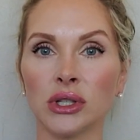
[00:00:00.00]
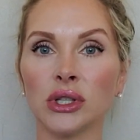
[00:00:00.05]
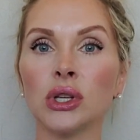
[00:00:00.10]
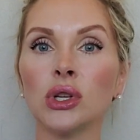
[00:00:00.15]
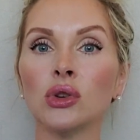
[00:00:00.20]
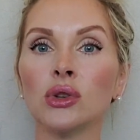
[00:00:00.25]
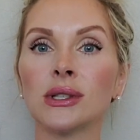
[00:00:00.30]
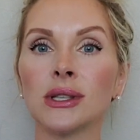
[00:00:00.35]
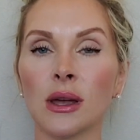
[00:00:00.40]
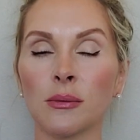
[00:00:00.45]

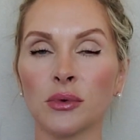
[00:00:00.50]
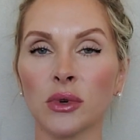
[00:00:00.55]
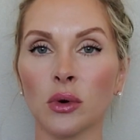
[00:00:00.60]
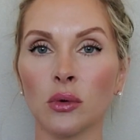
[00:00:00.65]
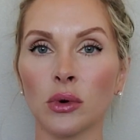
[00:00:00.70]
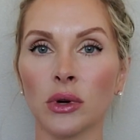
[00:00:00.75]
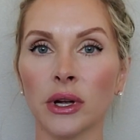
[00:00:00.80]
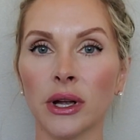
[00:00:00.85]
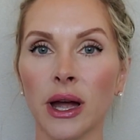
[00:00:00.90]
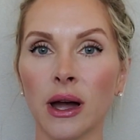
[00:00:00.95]
two separate
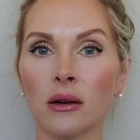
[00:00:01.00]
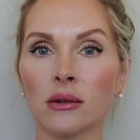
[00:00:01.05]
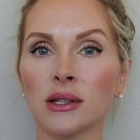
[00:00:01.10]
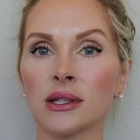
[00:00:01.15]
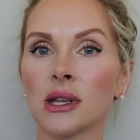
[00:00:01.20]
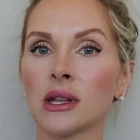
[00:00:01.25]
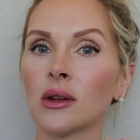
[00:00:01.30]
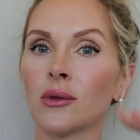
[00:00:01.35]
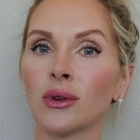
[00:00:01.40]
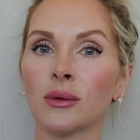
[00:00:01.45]
workouts,
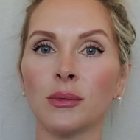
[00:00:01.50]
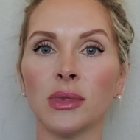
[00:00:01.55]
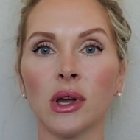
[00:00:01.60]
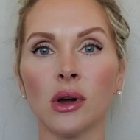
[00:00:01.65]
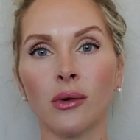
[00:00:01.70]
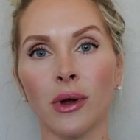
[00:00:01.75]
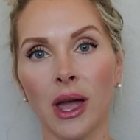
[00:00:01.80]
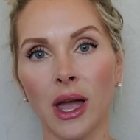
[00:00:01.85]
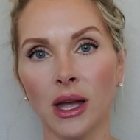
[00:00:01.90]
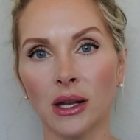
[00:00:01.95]
then it would be
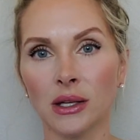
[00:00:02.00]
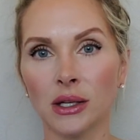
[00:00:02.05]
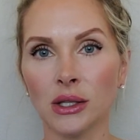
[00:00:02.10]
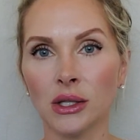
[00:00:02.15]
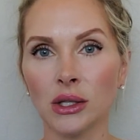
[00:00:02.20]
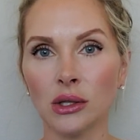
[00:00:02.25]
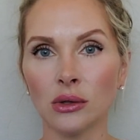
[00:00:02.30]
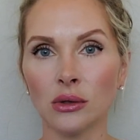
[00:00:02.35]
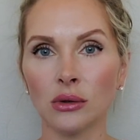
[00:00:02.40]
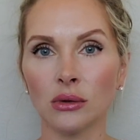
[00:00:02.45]
okay to
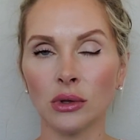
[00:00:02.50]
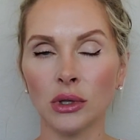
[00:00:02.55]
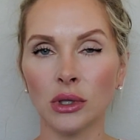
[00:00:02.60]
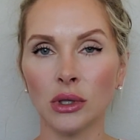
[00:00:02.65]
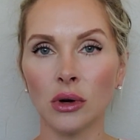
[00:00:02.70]
do